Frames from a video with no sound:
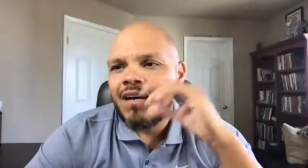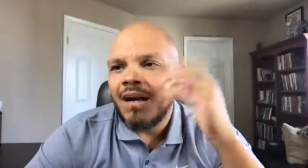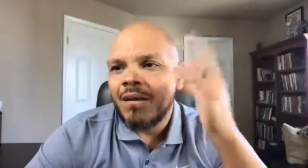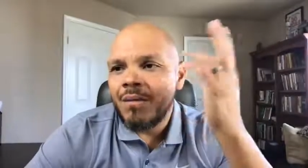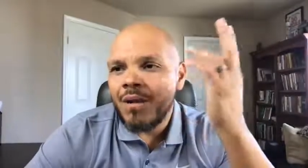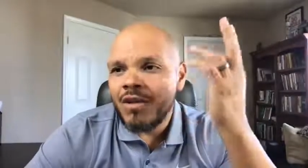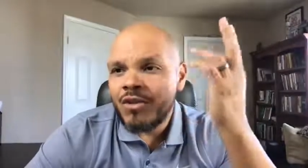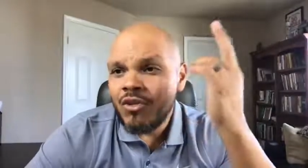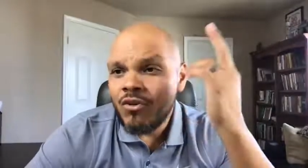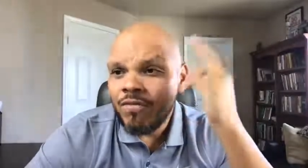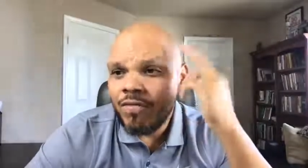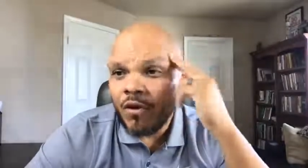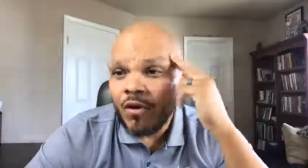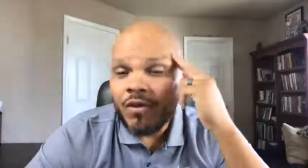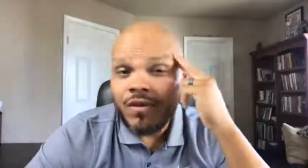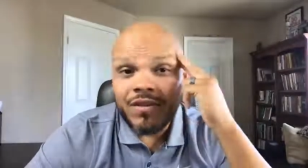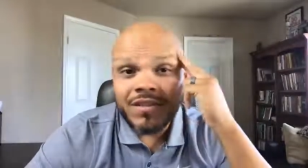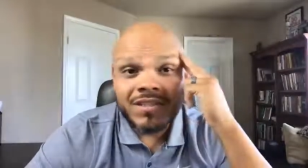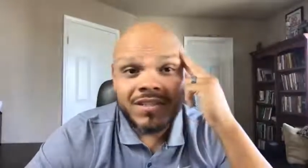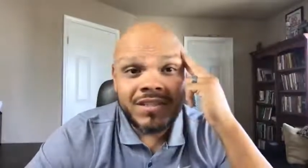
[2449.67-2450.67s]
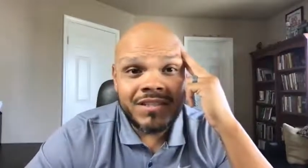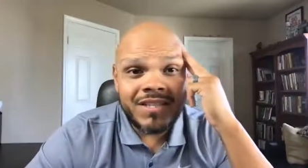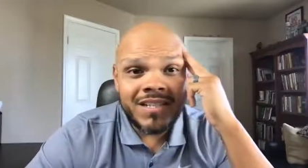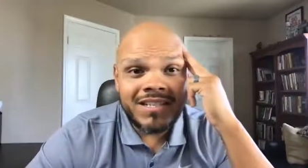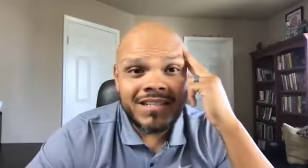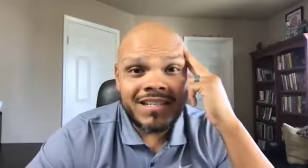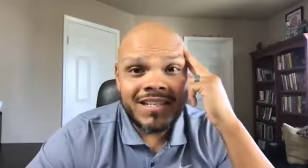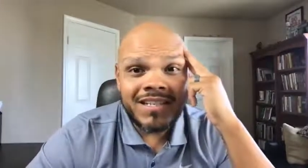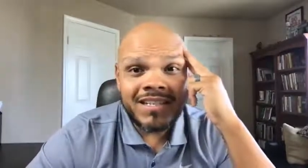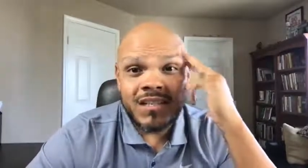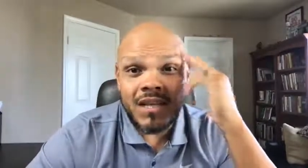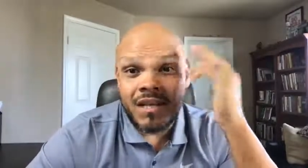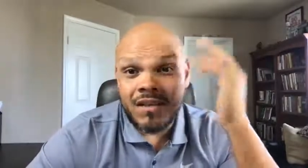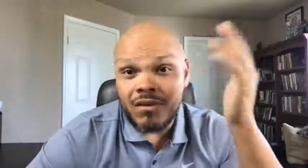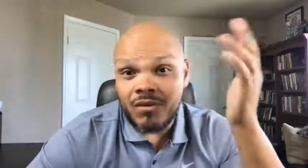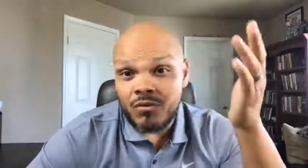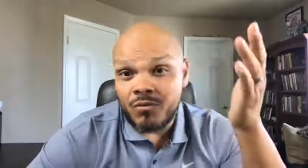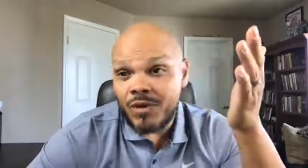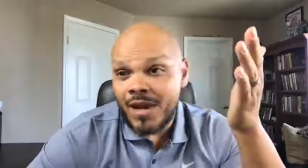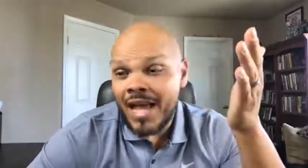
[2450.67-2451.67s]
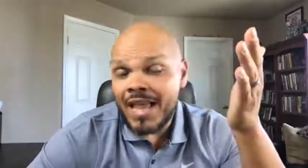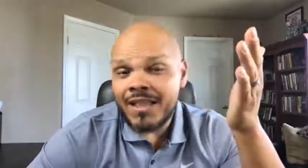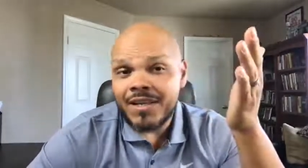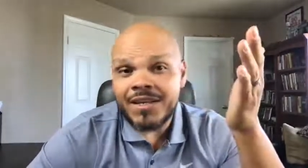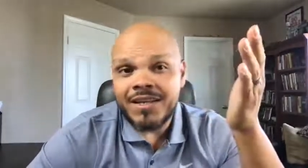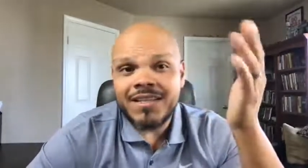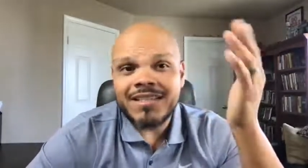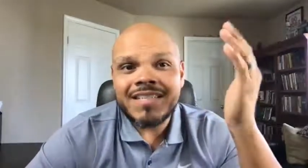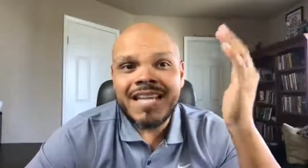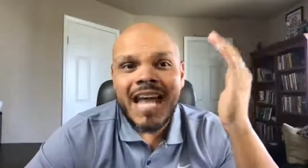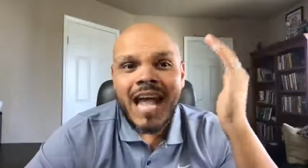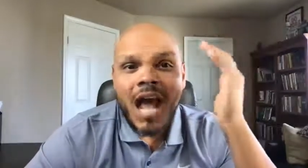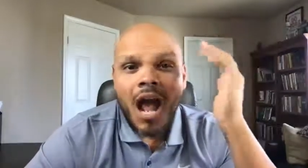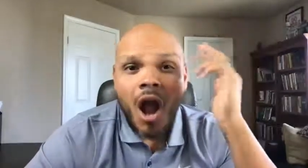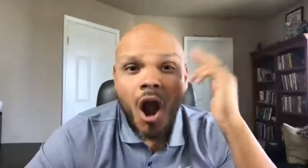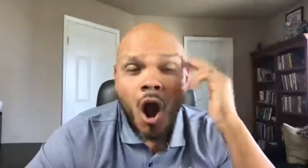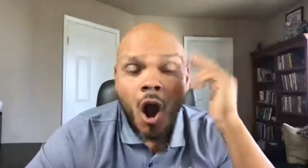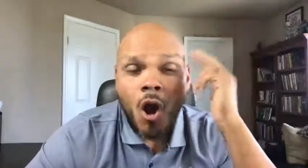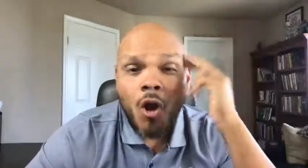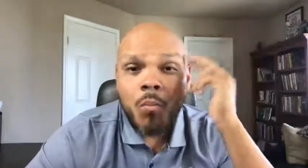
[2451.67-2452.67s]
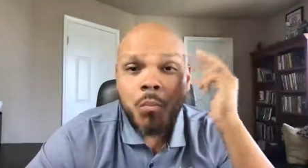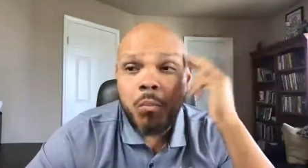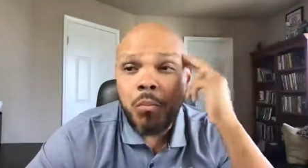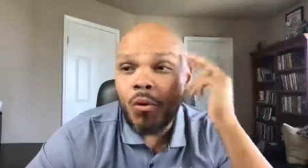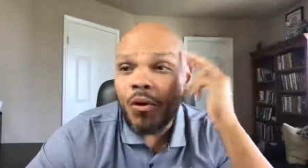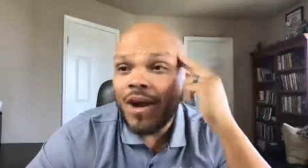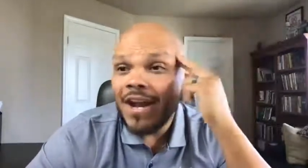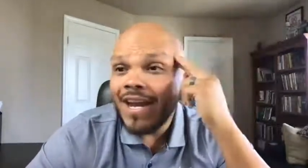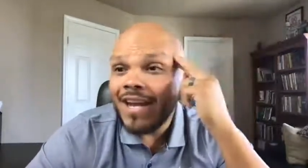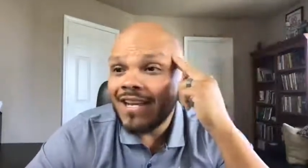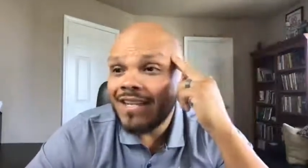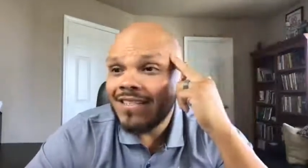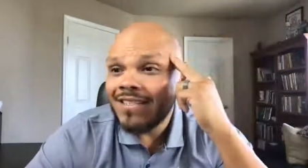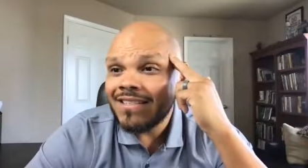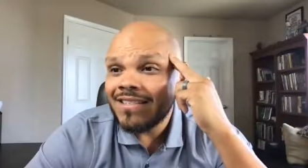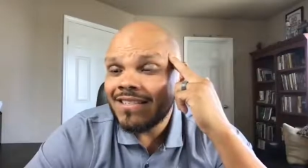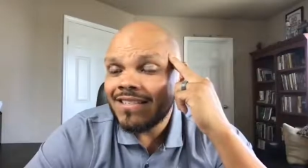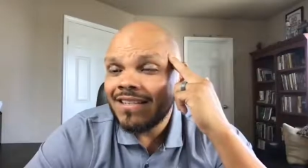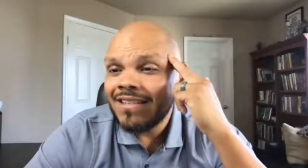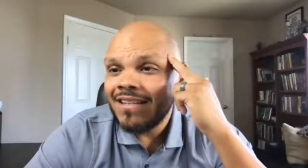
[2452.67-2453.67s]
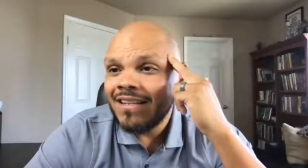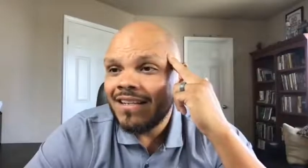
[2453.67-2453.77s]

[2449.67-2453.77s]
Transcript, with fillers: I mean, you've heard the statistics, and the reality is our brains,